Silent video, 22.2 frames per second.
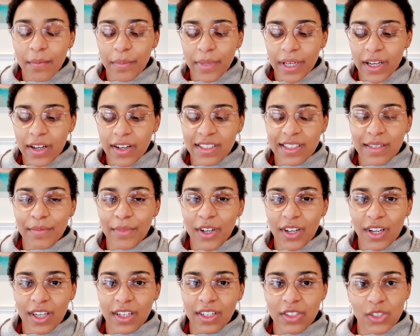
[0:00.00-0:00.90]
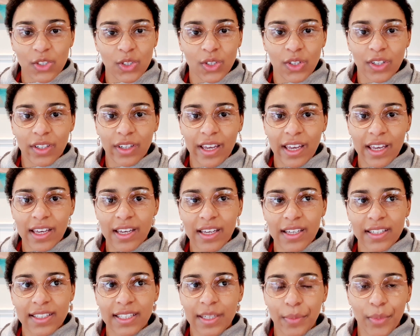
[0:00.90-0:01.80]
because I'm not going to do a
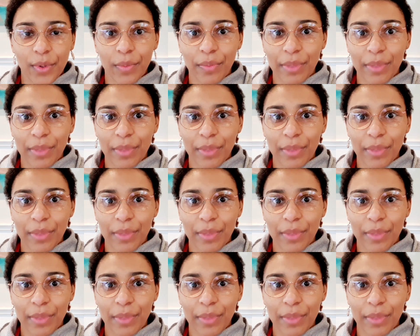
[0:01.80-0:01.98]
separate